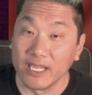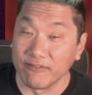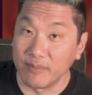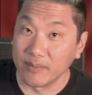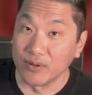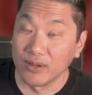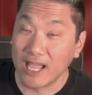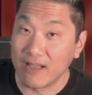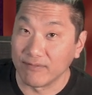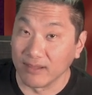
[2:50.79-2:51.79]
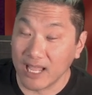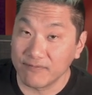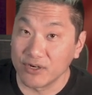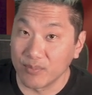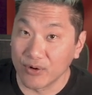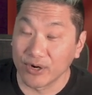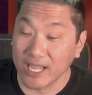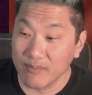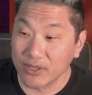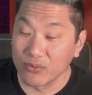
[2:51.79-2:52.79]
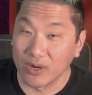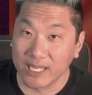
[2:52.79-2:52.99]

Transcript: if people have left your poker game but you want